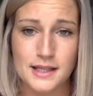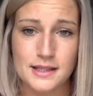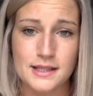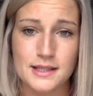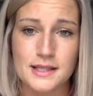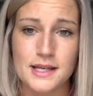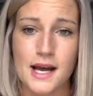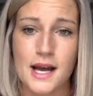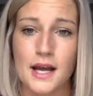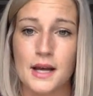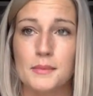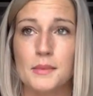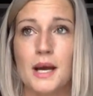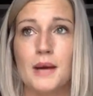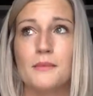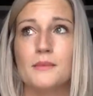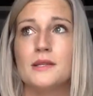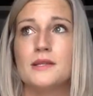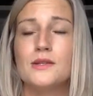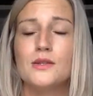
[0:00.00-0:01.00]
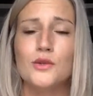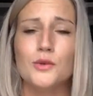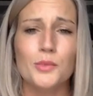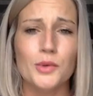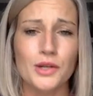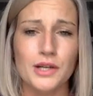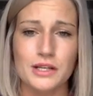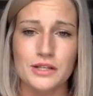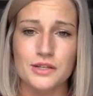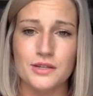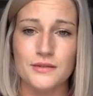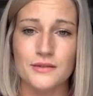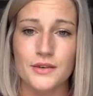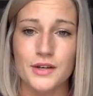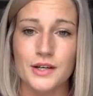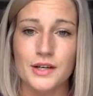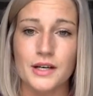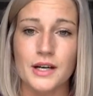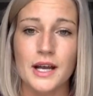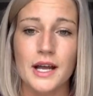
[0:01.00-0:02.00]
at the time. I'm a super
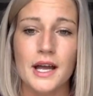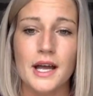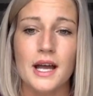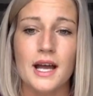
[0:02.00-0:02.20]
introvert.